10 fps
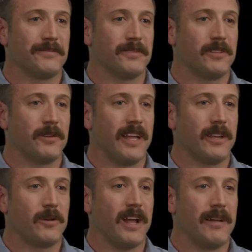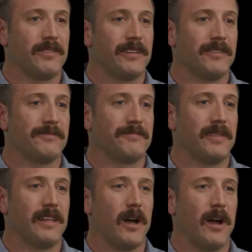So there you have it,
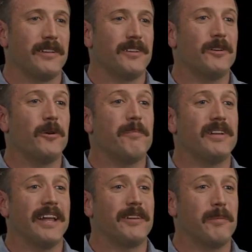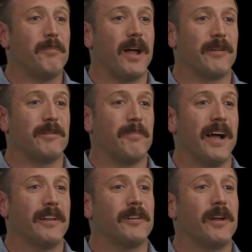the cost to obtain the private
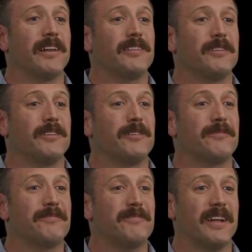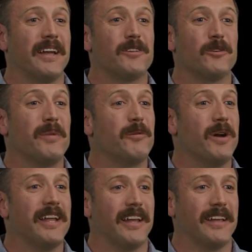pilot license, the instrument
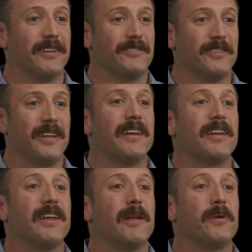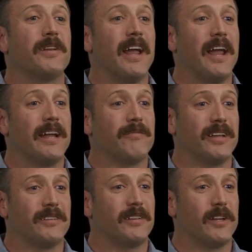rating, and a deeper dive
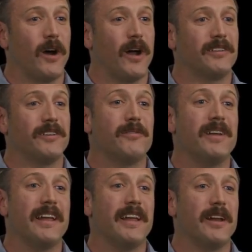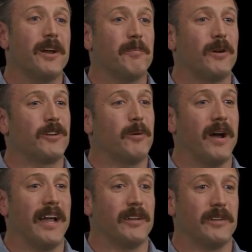into the cost of getting a commercial
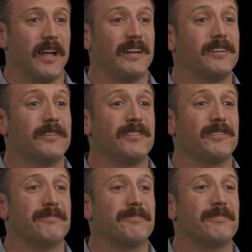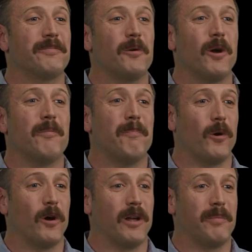pilot license. Learn
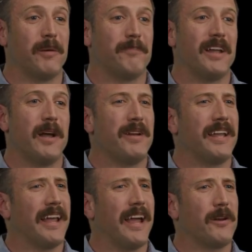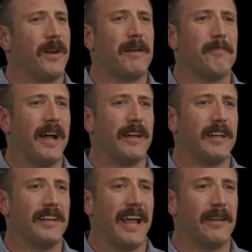more about becoming an airline
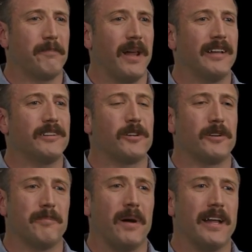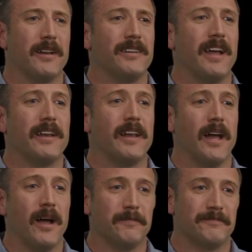pilot at
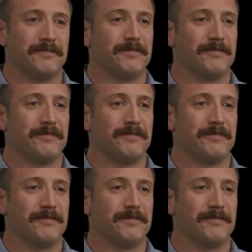mystudentpilot.com.